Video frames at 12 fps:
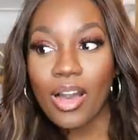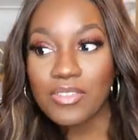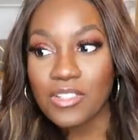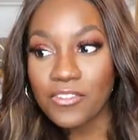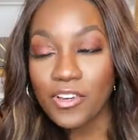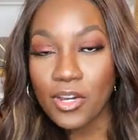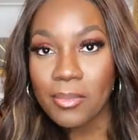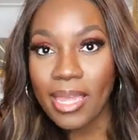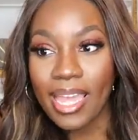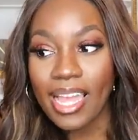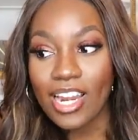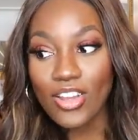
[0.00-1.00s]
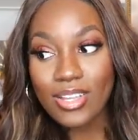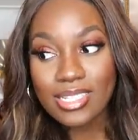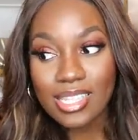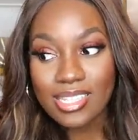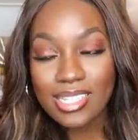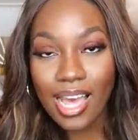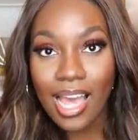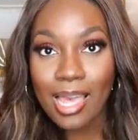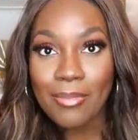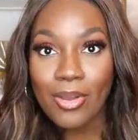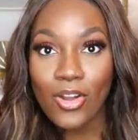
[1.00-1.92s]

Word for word: after filming, looked at the time,